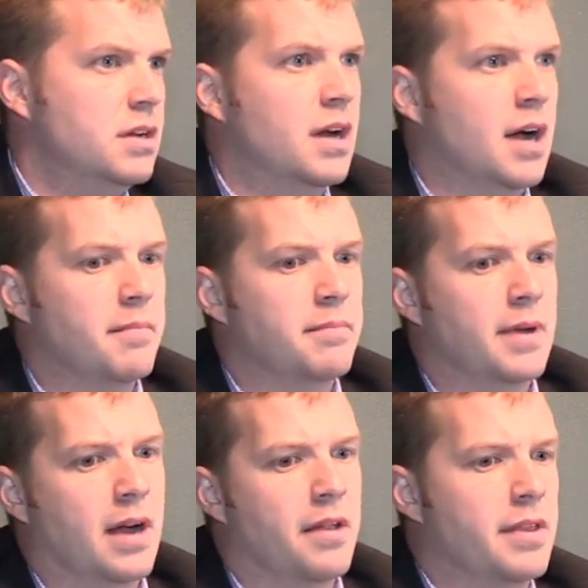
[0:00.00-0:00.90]

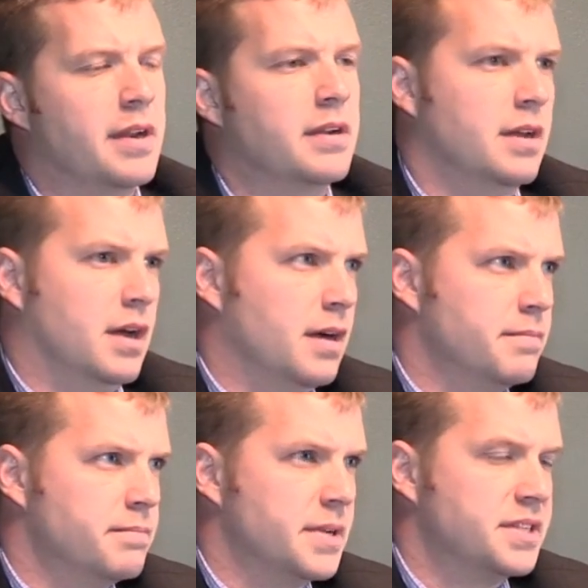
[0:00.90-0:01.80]
other than
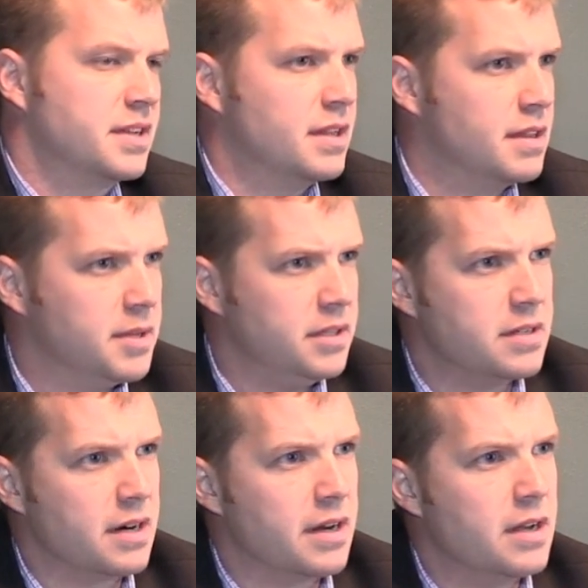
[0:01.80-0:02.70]
a stint in the
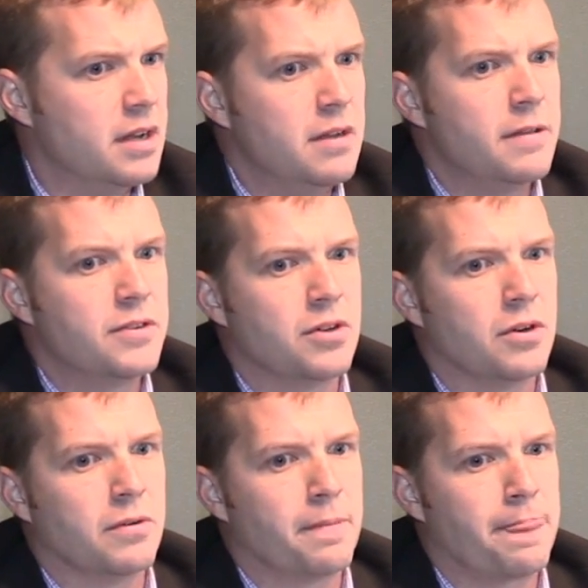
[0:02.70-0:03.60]
military.
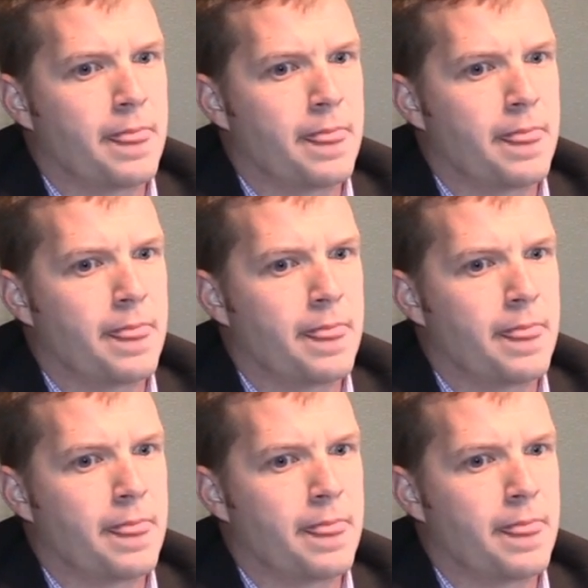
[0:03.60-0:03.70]
So